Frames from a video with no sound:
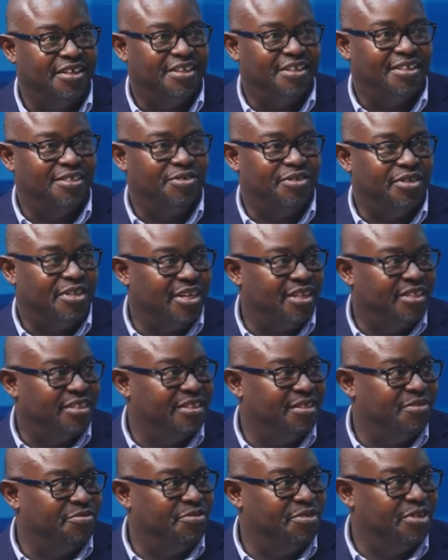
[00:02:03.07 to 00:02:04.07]
Mm. So it had
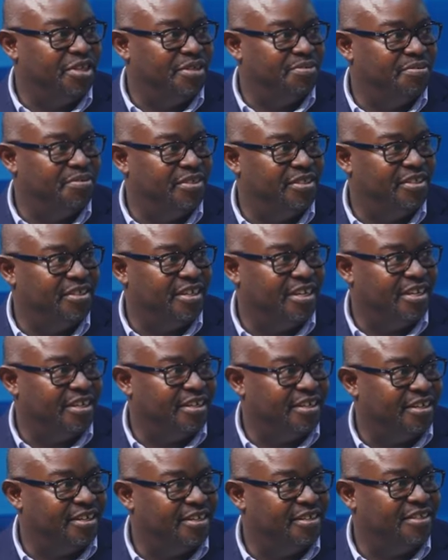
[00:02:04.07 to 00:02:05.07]
several names,
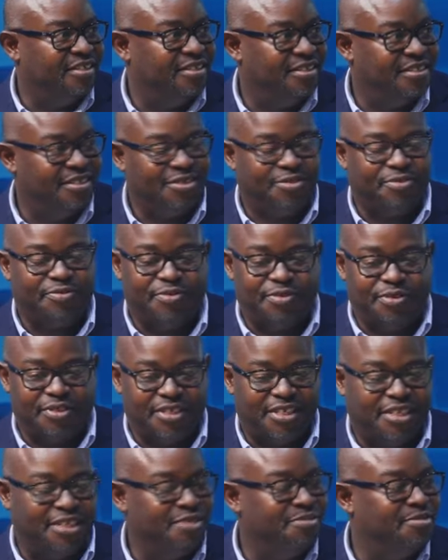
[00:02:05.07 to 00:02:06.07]
and of course
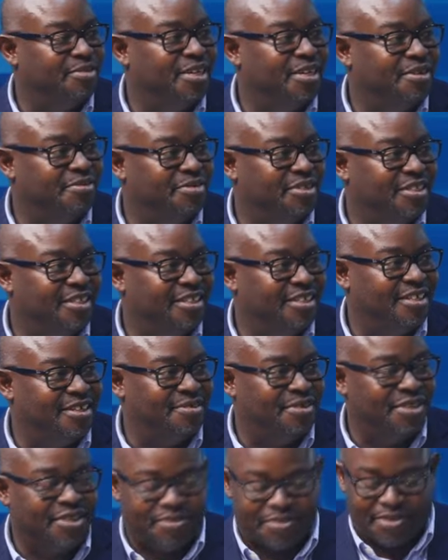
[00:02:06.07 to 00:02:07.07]
the names are increasing
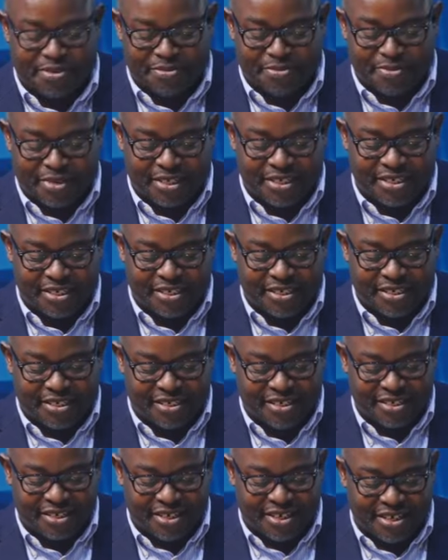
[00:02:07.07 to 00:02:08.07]
now that we have monthly
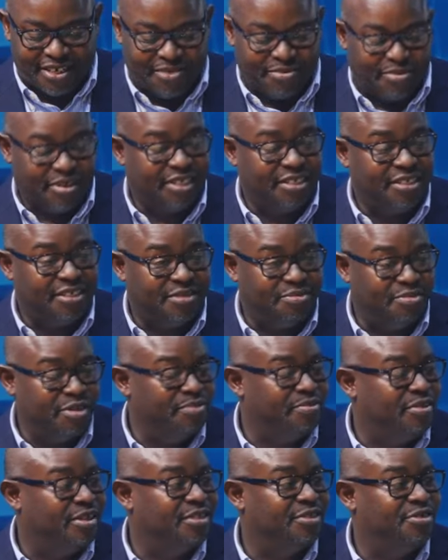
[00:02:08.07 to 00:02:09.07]
tea. Mm. But it's a
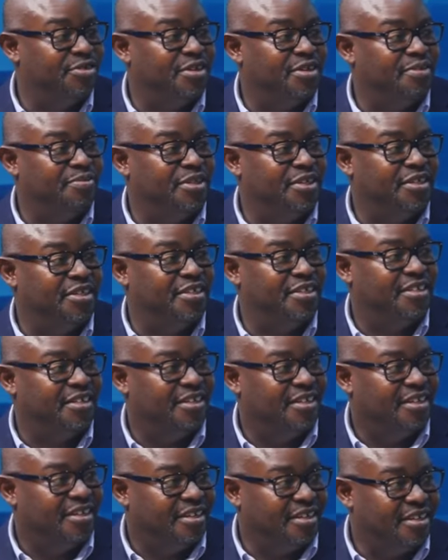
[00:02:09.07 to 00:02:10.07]
members tournament
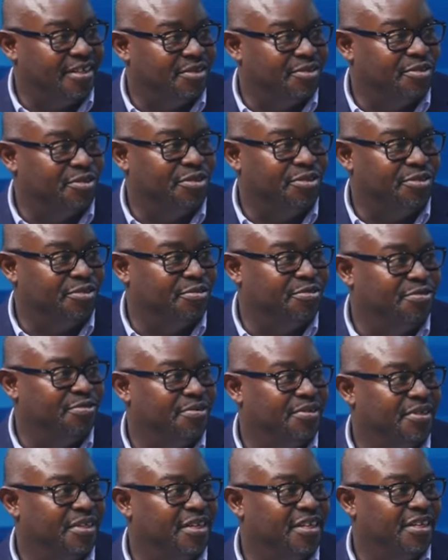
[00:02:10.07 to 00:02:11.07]
that goes on
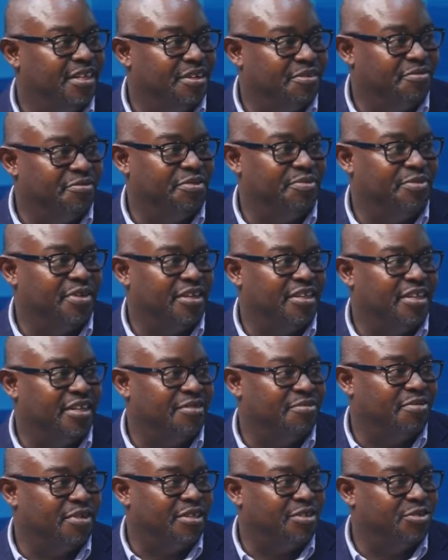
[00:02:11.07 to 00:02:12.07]
every month,
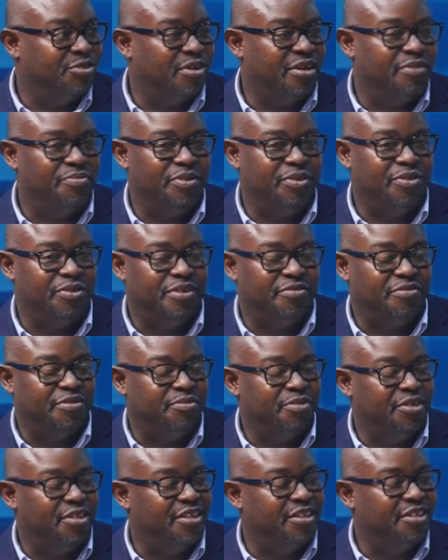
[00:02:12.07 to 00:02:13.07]
and we are so happy to have
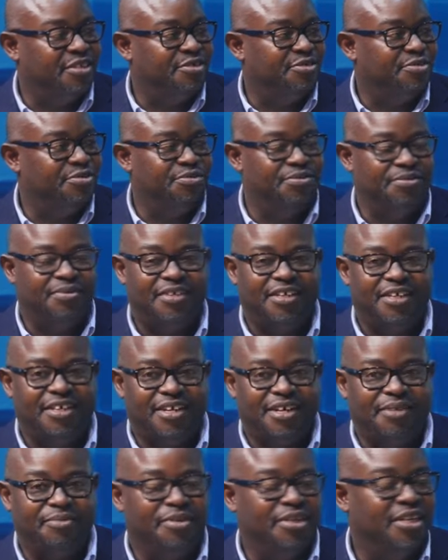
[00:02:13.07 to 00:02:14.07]
MTN to
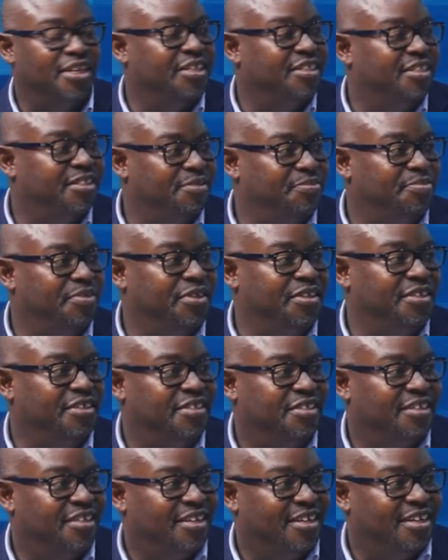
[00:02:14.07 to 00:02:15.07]
come in and chip in.
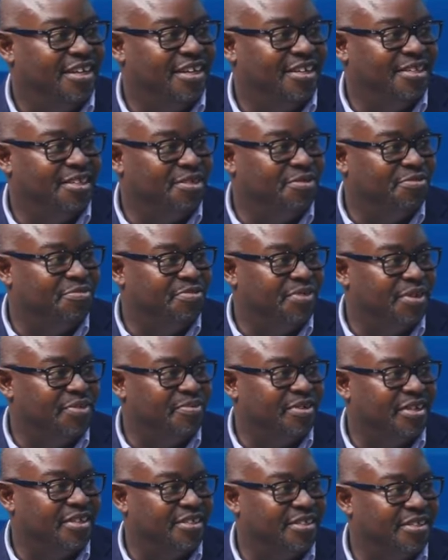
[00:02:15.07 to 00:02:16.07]
And give
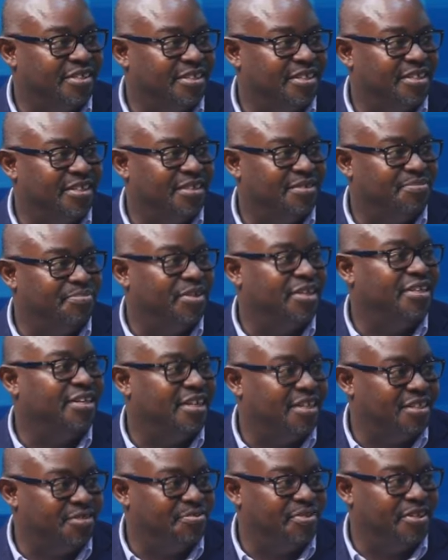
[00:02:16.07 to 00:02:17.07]
members a better
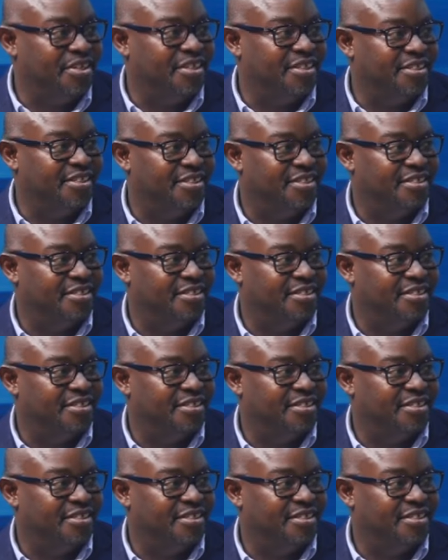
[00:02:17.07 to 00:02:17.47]
experience.